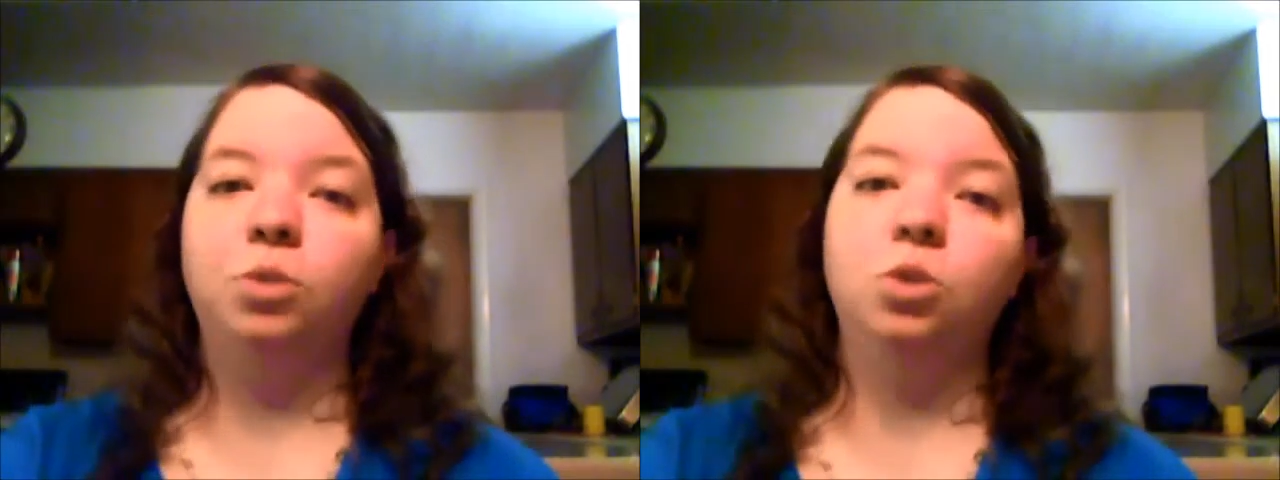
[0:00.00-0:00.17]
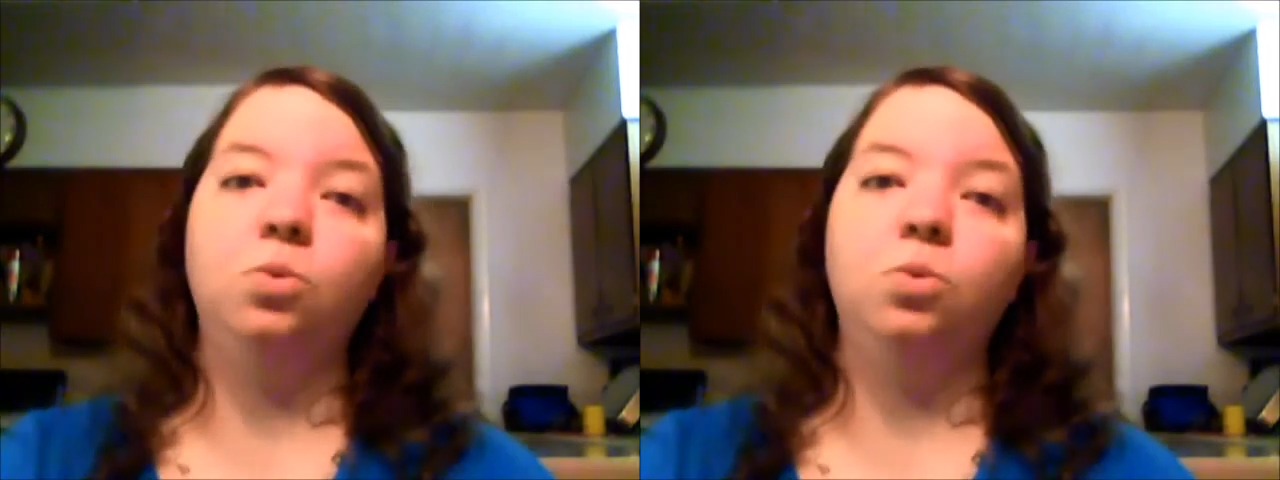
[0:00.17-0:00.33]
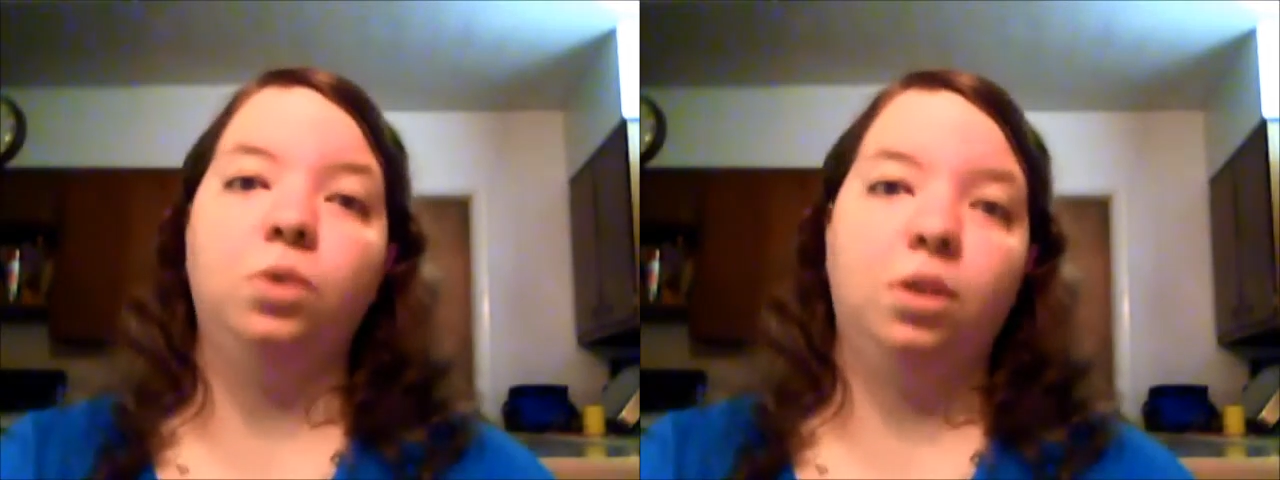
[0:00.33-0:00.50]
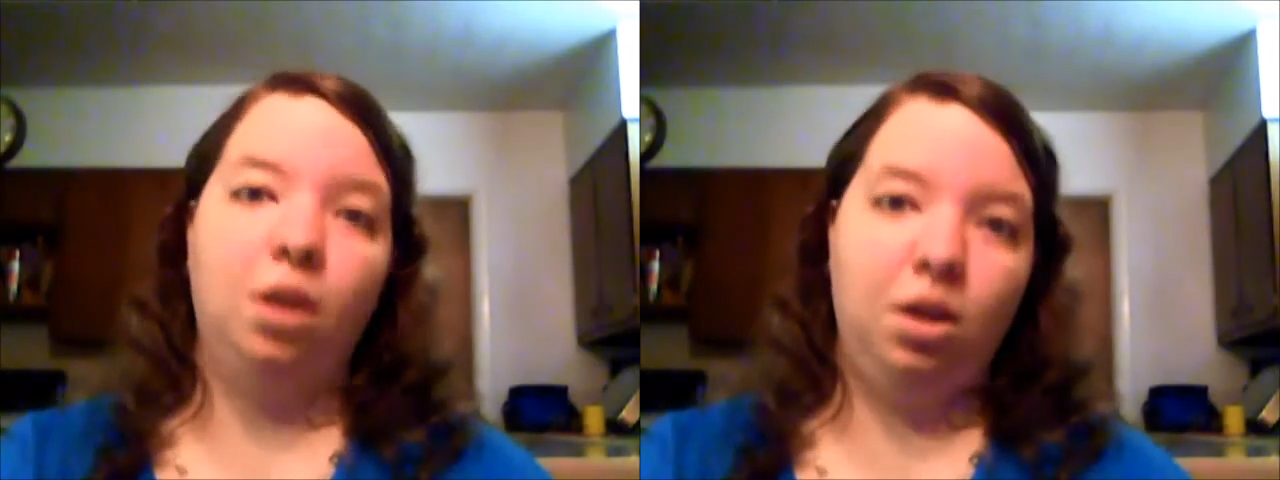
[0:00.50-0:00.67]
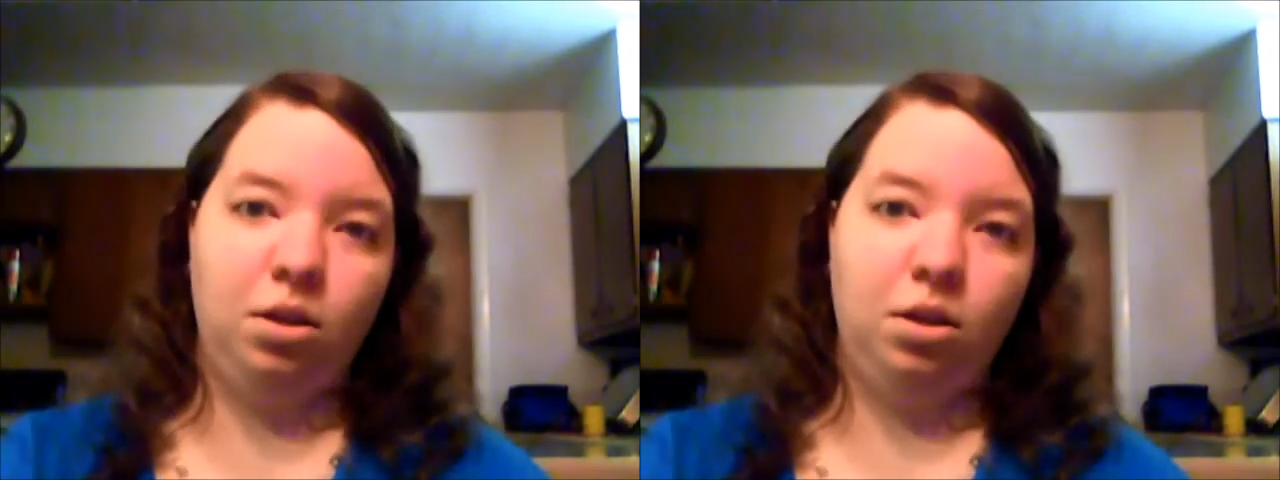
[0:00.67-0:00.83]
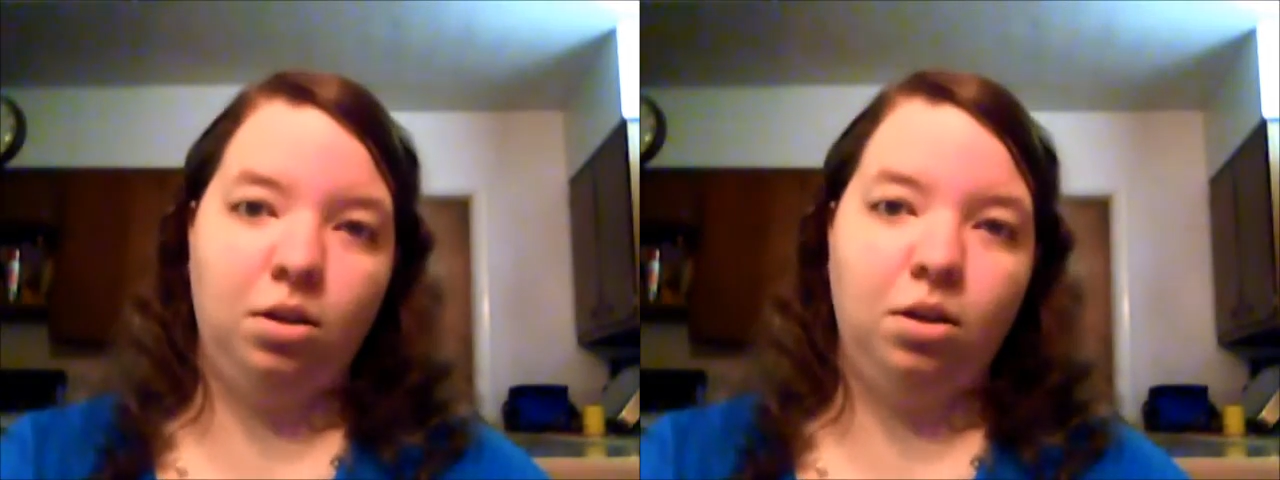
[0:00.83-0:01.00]
you
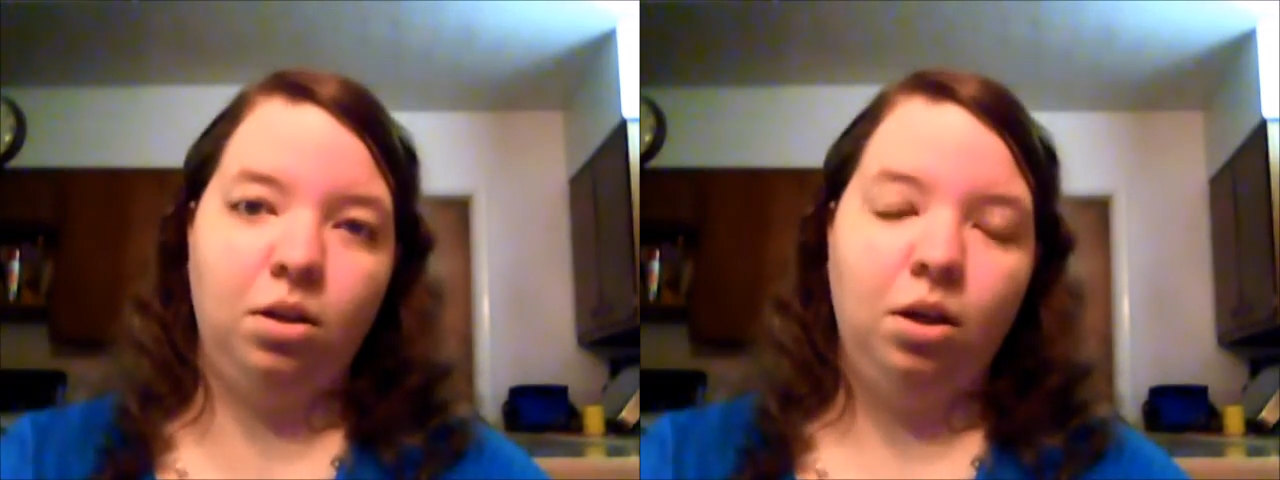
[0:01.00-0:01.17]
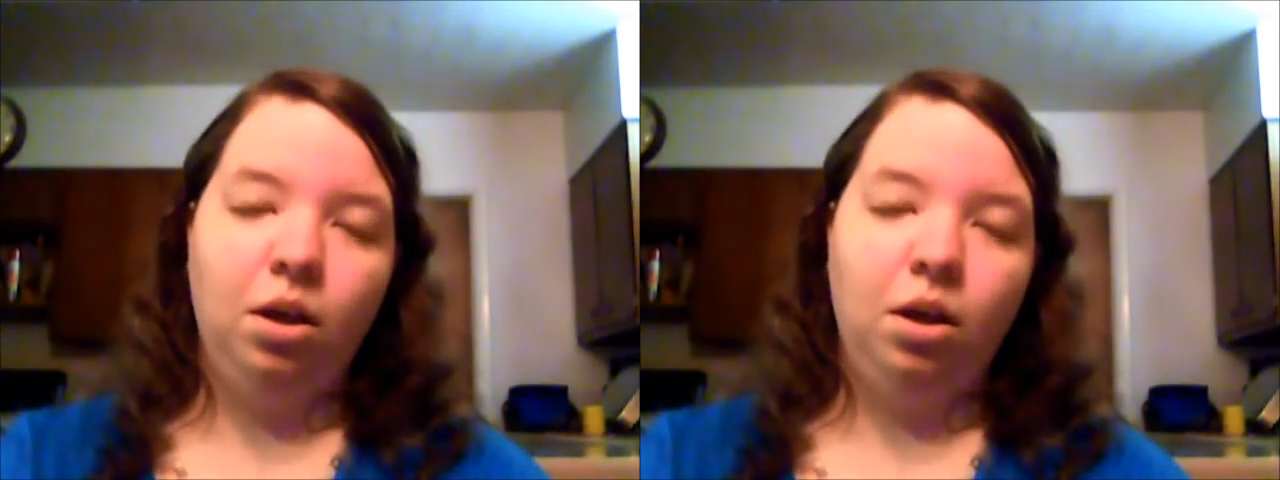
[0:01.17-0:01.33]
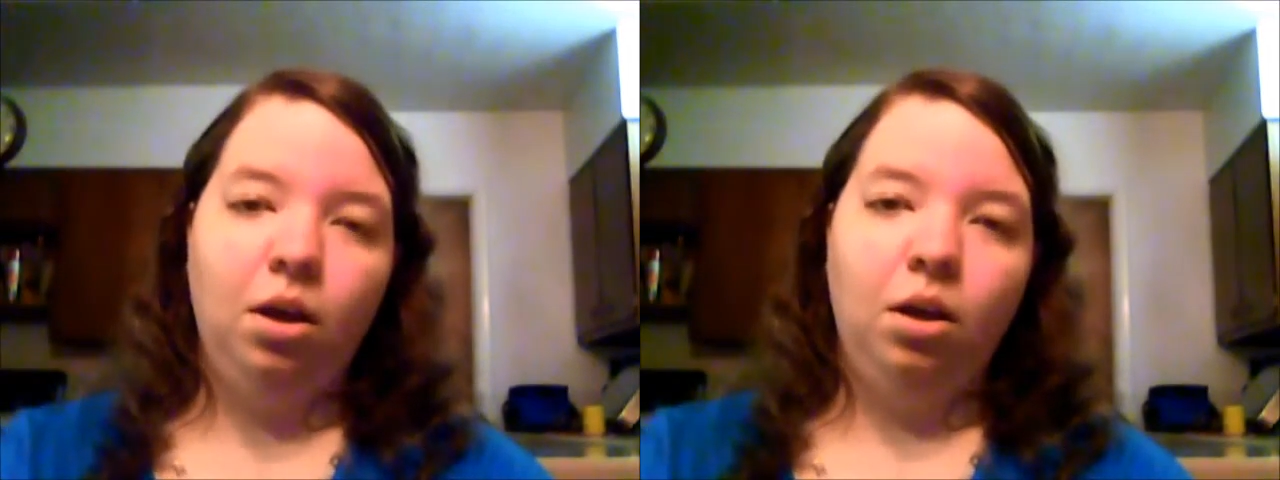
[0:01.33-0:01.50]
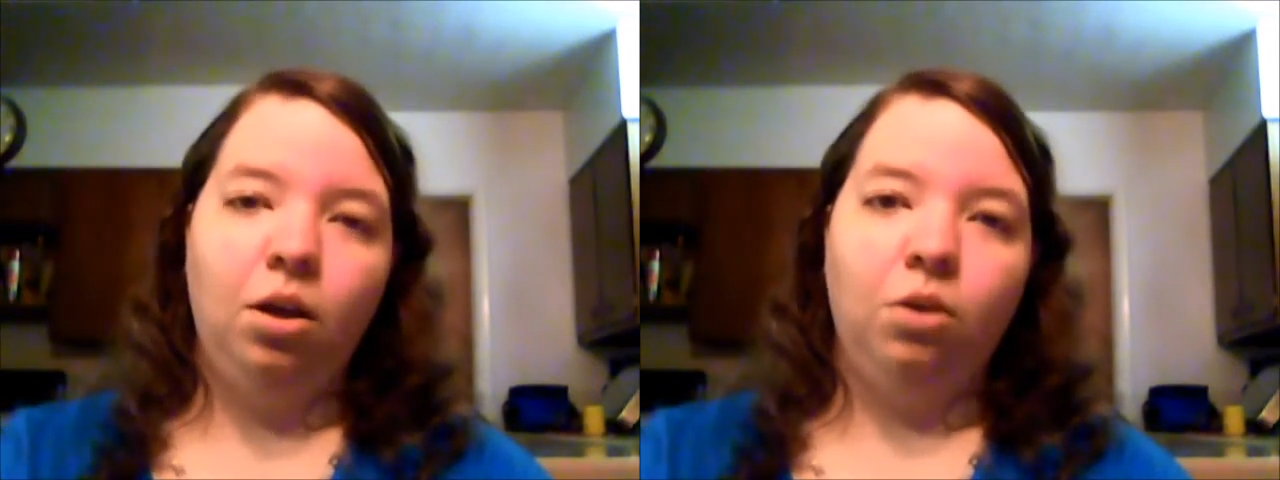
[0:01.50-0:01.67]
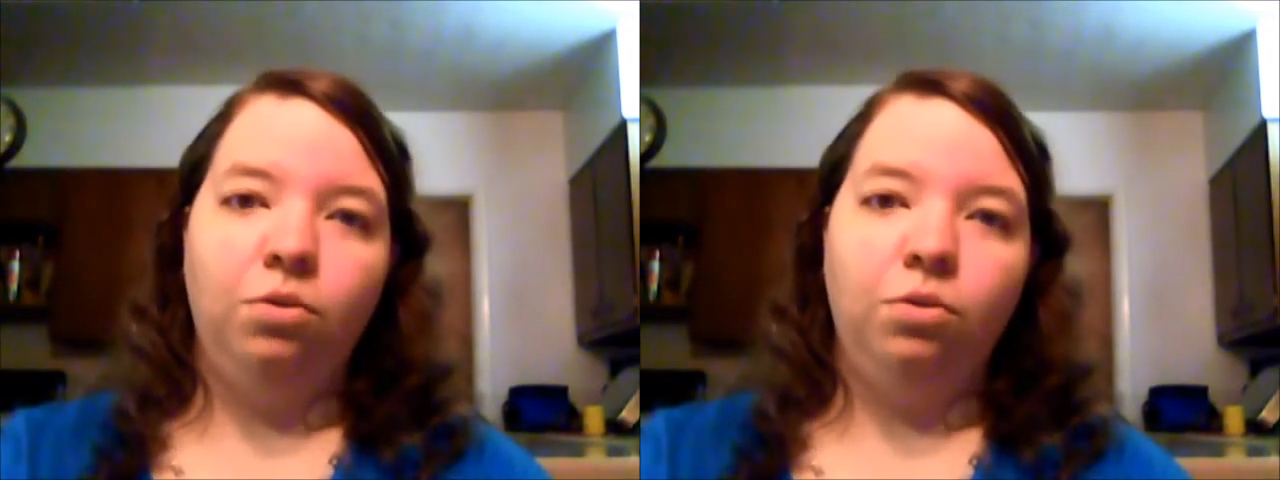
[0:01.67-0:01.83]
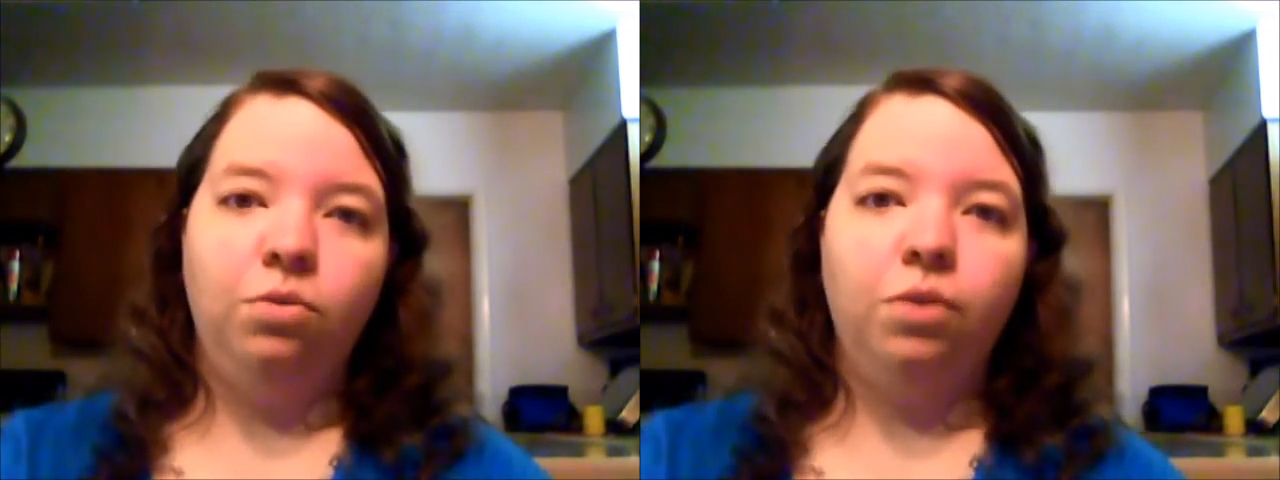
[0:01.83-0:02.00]
think.
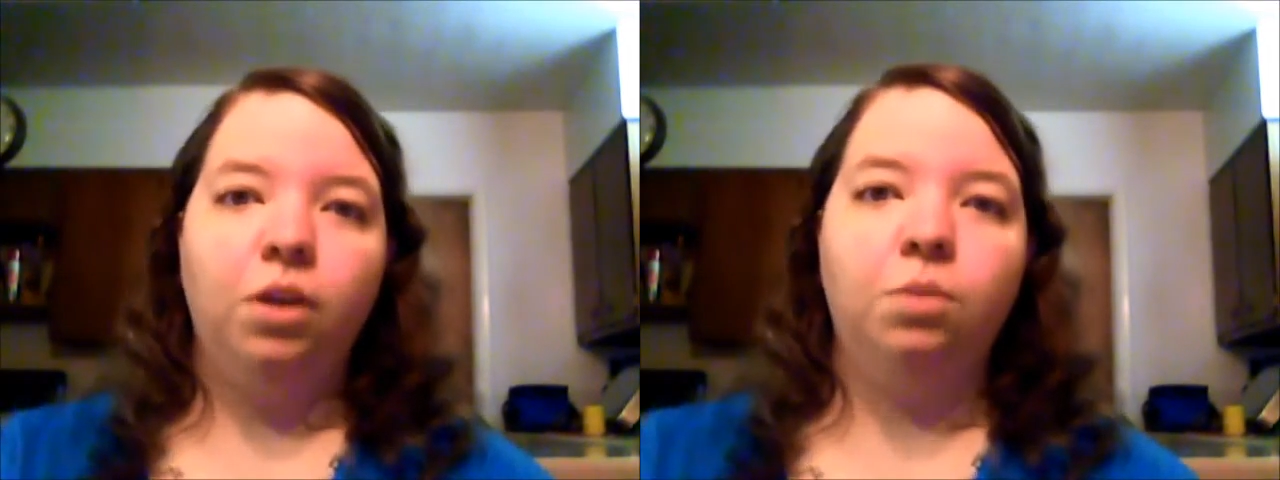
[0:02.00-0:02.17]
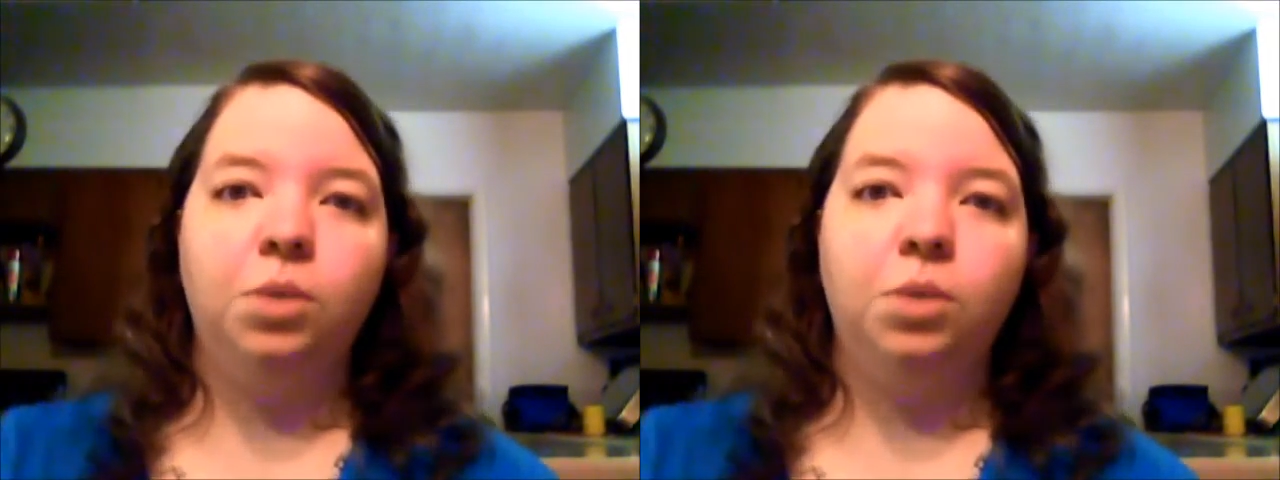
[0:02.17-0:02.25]
If you find